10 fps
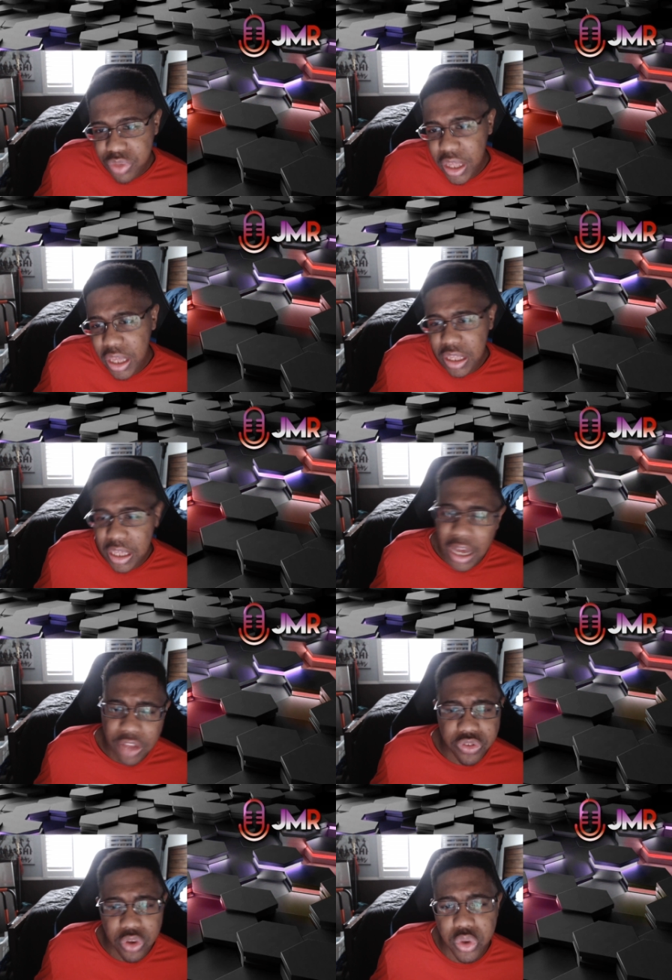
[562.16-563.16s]
thing, and he
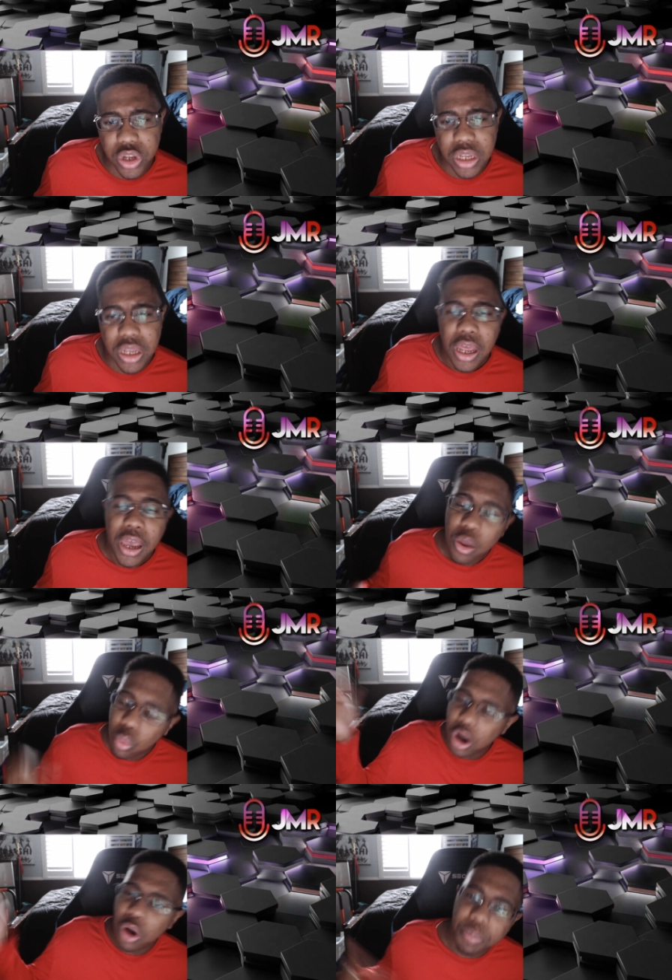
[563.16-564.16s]
got sued, and
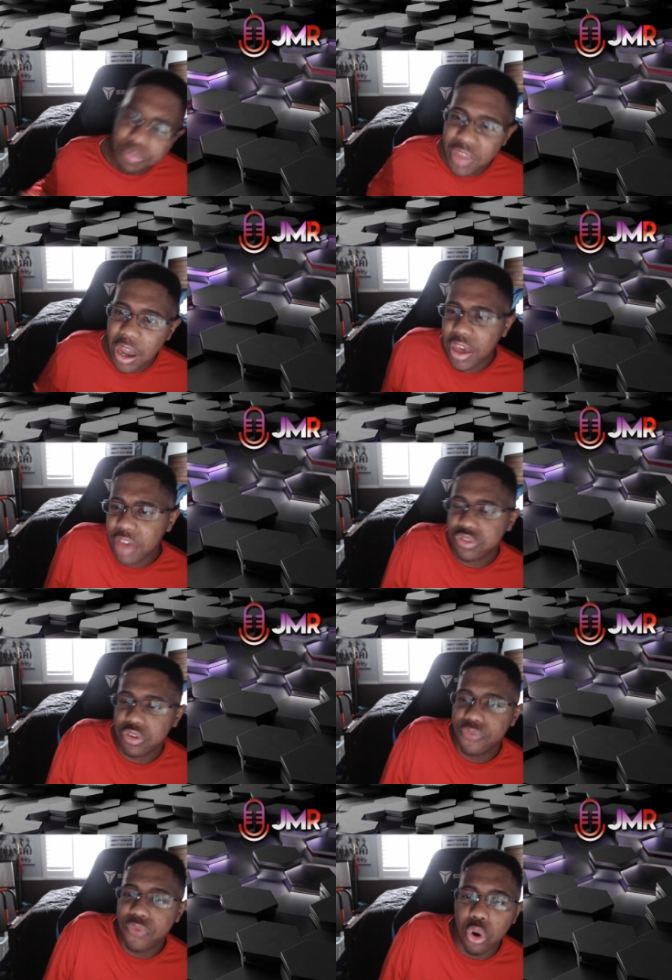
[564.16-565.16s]
well, now he has
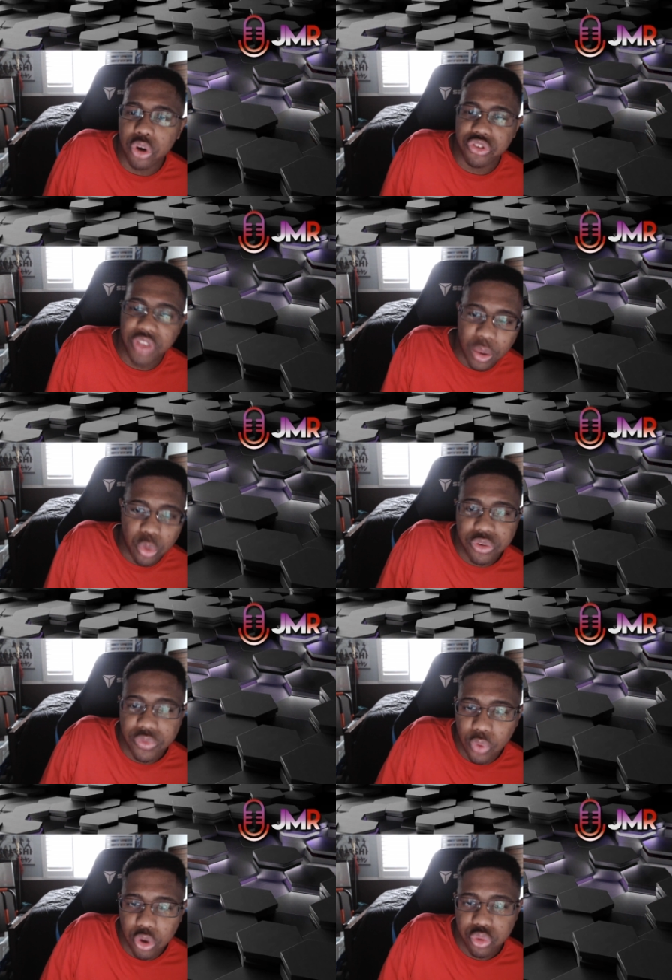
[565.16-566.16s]
to for CIA was
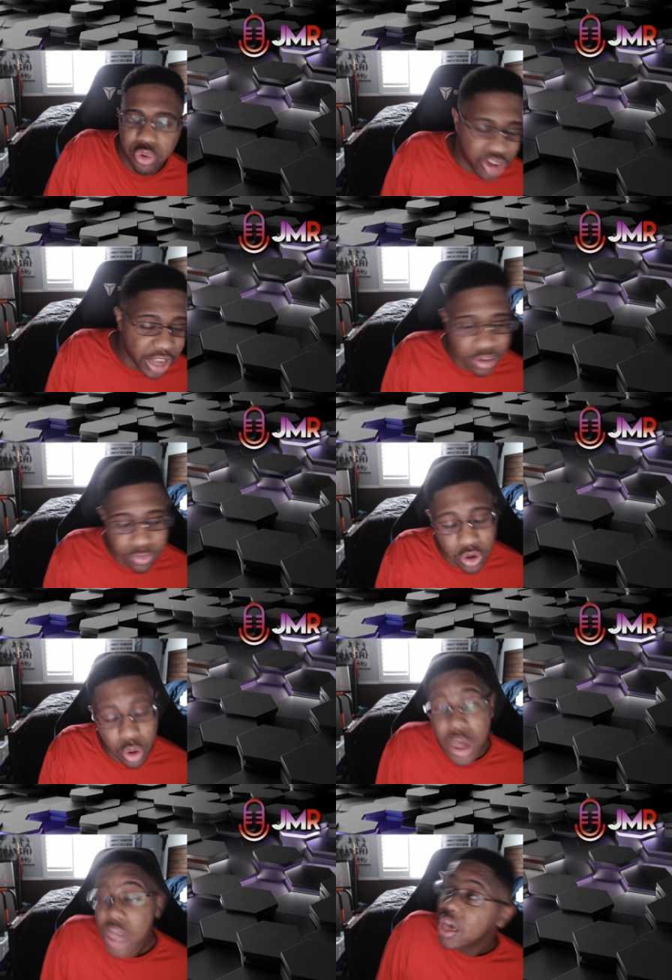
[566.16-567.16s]
forced to retract it.
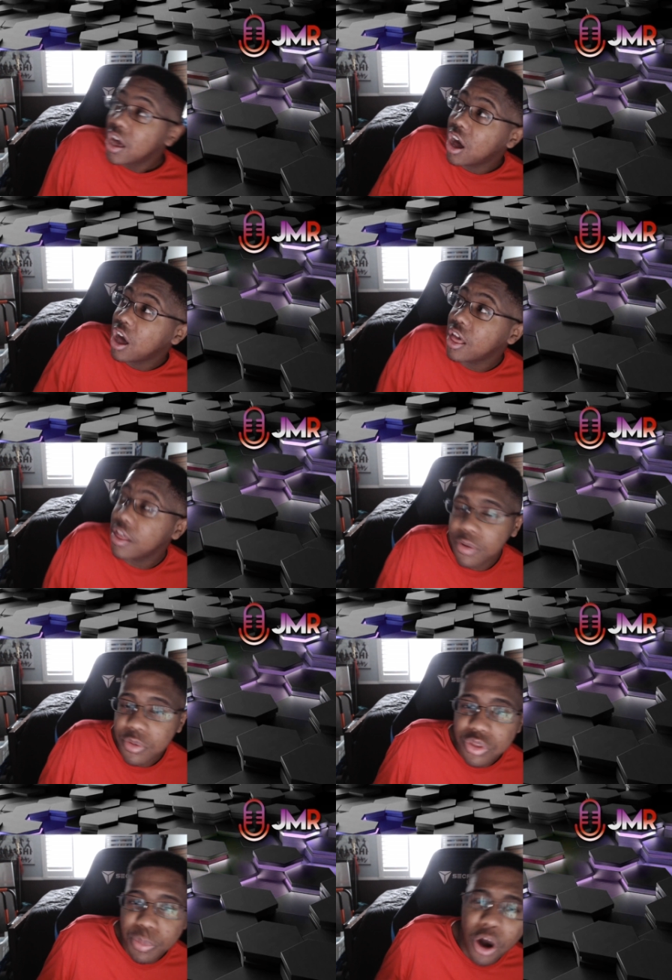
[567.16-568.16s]
So uh,
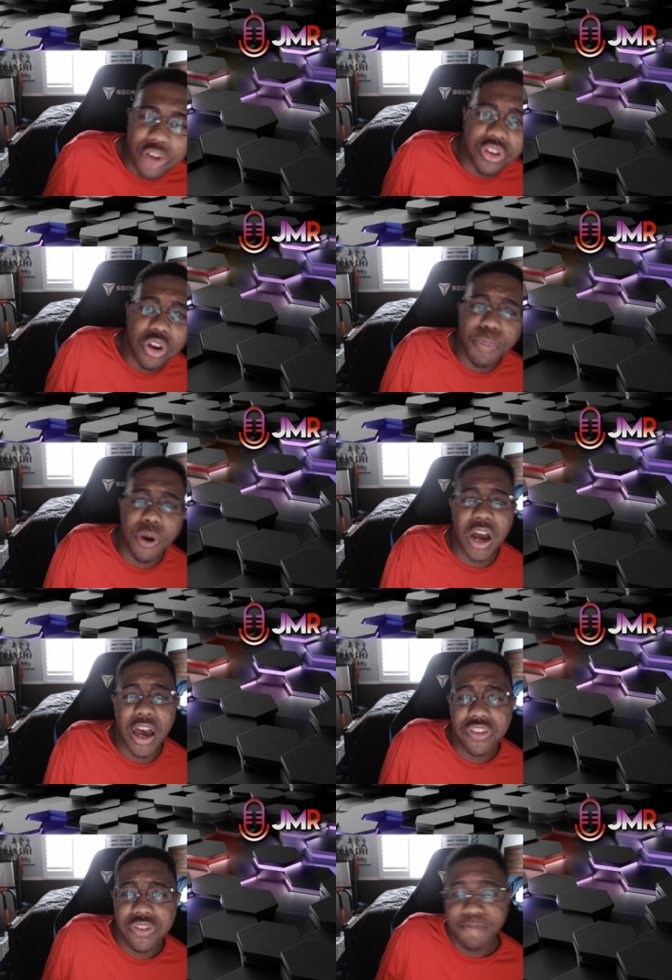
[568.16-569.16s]
the ball's in your court,
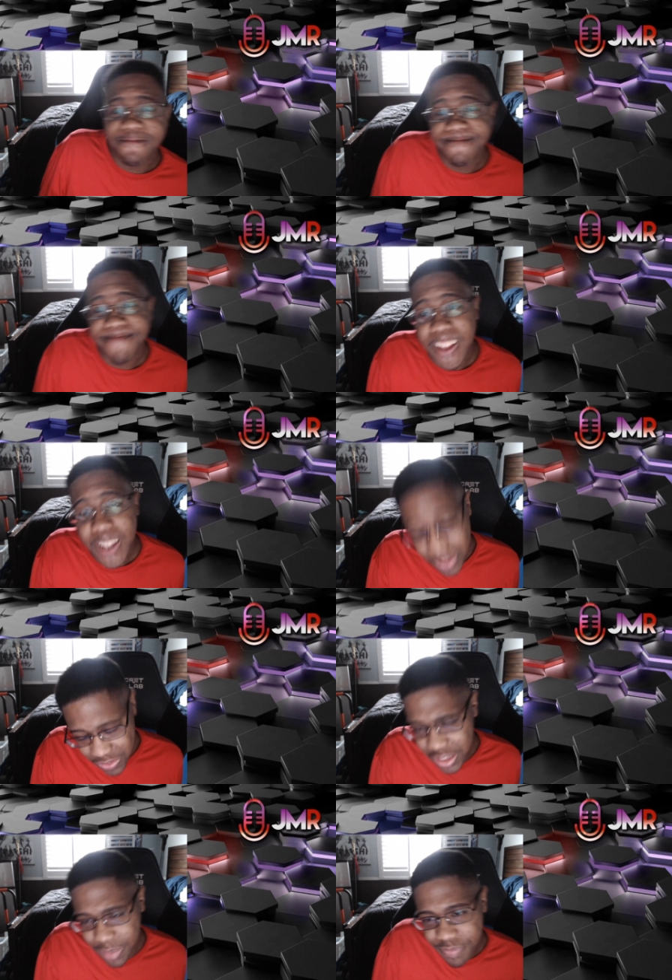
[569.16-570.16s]
guys. Let's
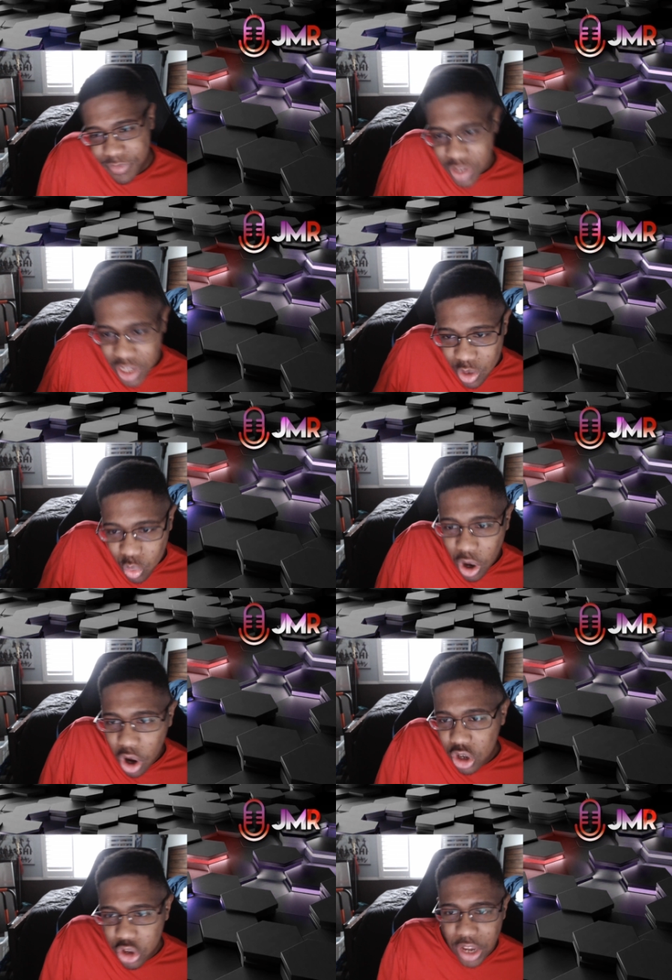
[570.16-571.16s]
see. We
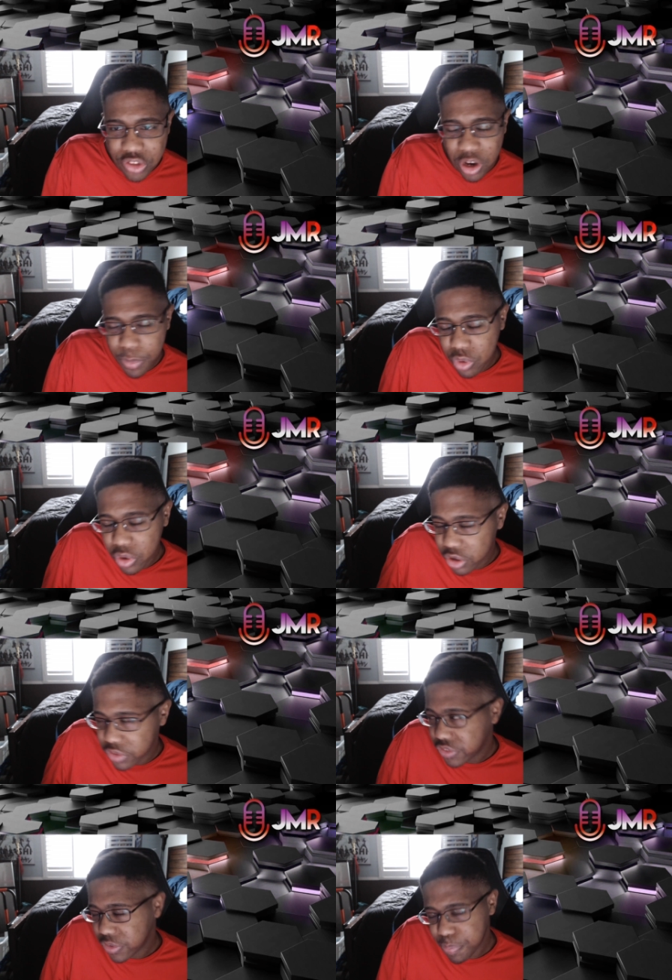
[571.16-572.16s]
all know you guys are
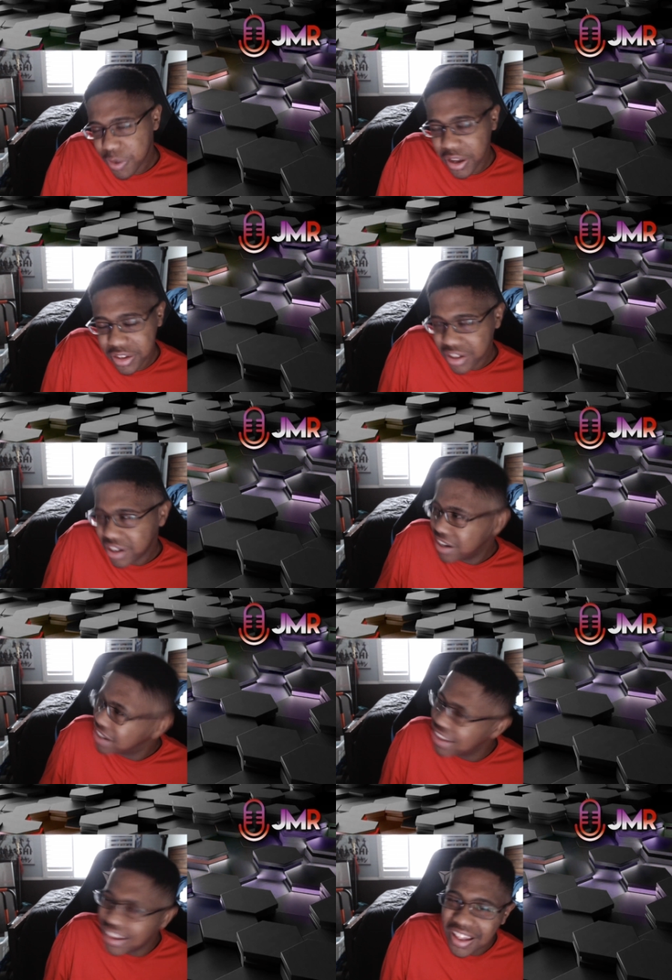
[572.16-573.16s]
hypocrites, but uh,
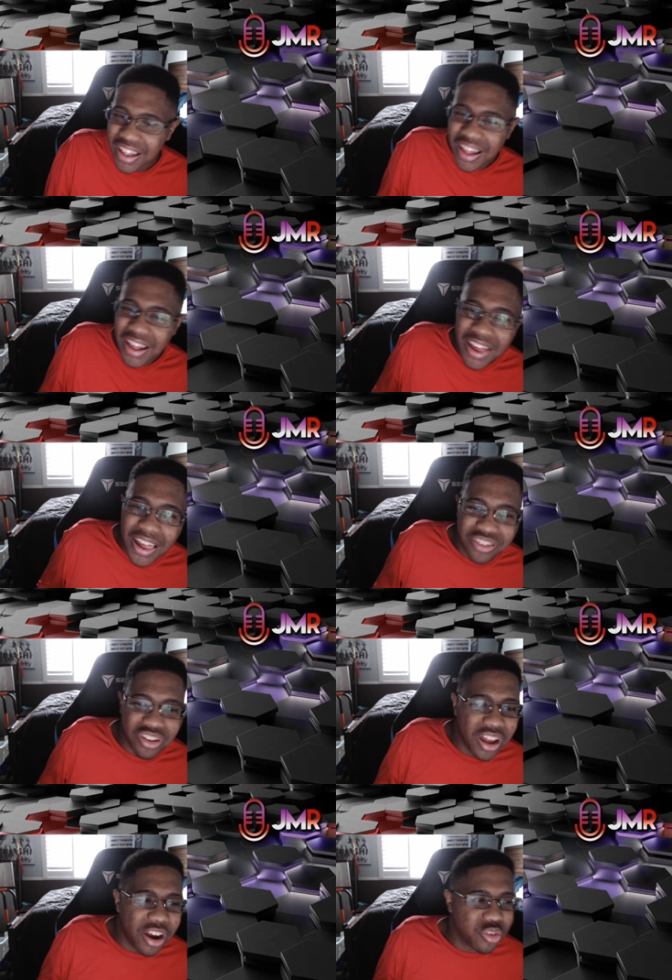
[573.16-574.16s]
it's
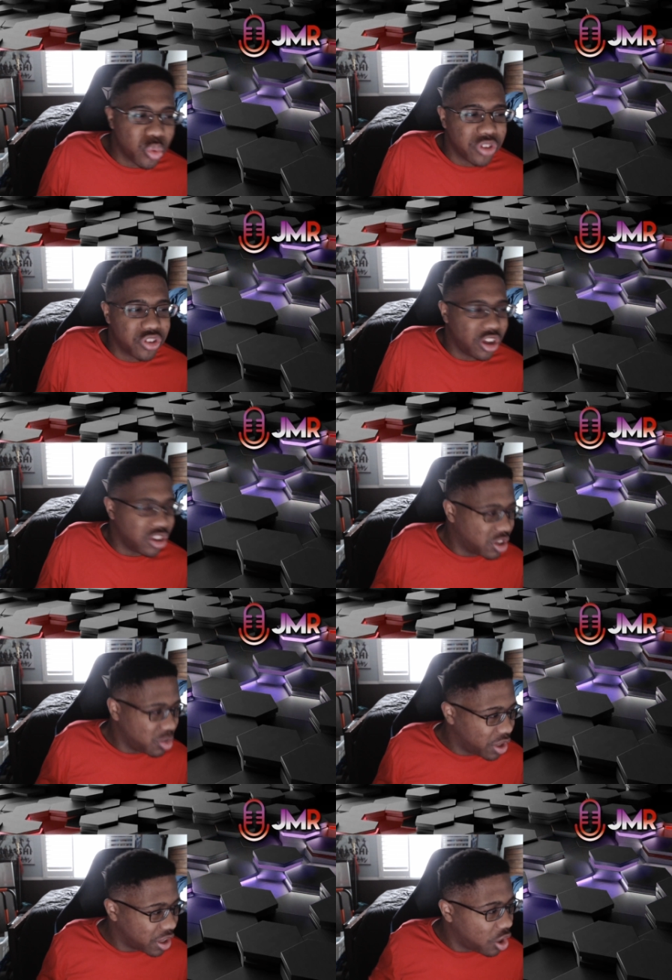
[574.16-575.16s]
hilarious when it's
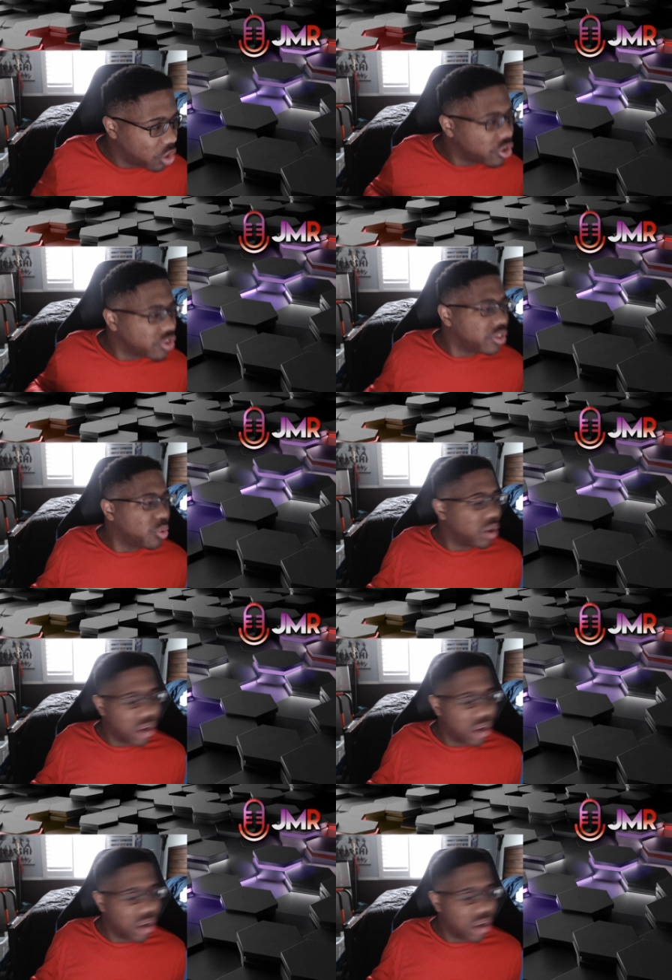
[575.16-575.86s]
when it goes on when it